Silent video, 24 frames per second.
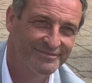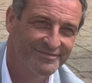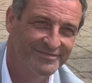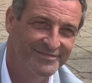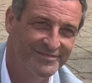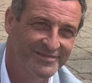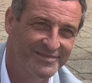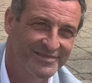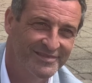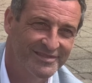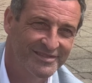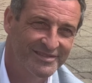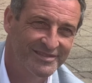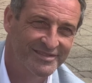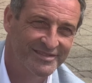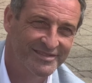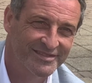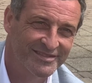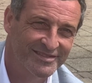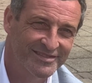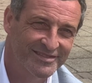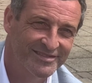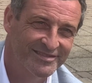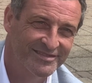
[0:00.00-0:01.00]
what
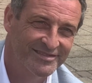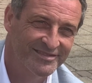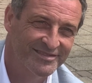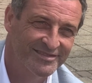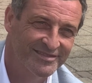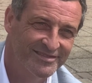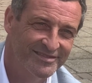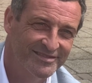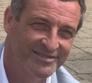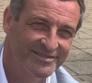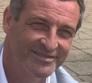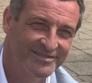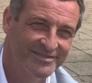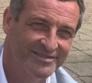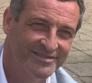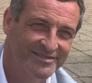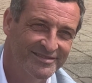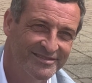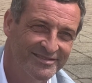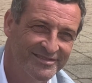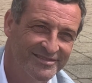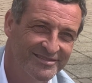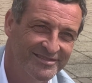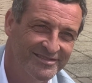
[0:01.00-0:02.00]
makes Jack
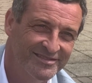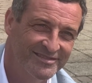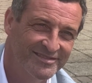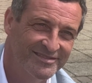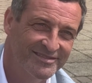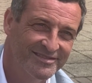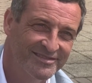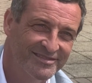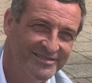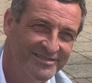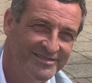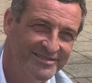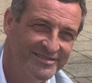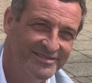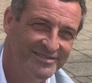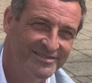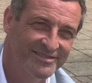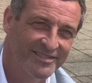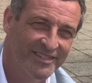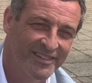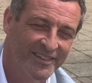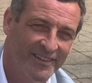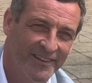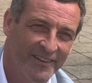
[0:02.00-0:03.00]
Ross the right fit for Dundee
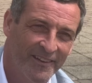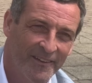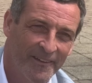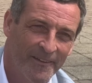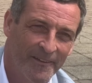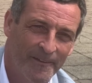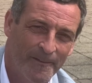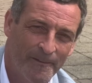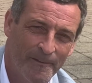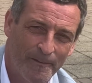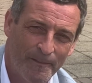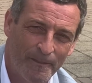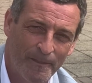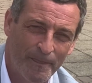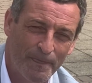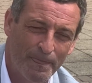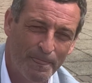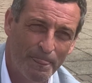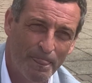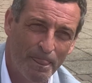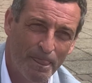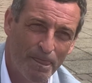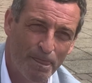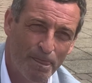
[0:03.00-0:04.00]
United, but
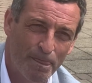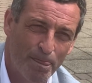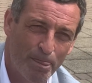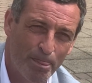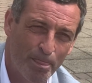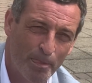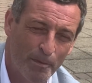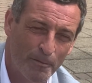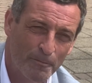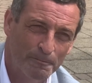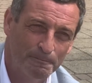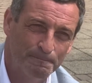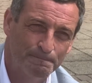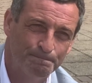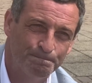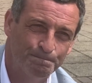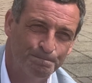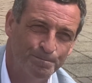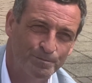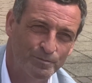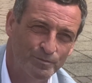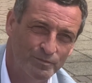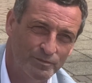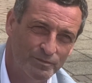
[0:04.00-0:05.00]
importantly, what
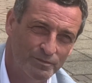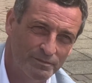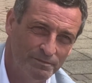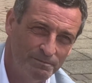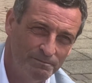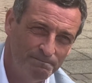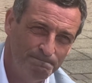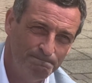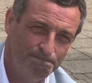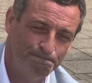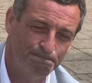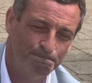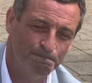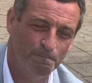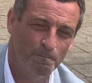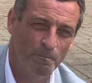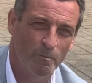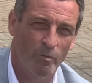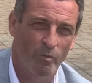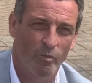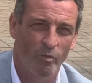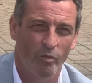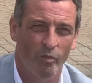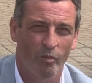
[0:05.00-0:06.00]
makes Dundee United the right
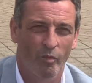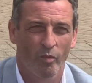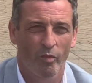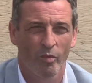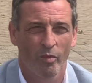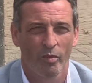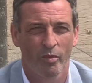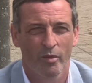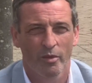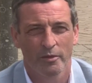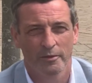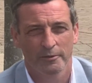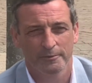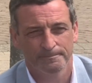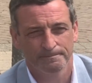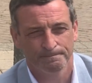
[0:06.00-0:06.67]
fit for Jack Ross?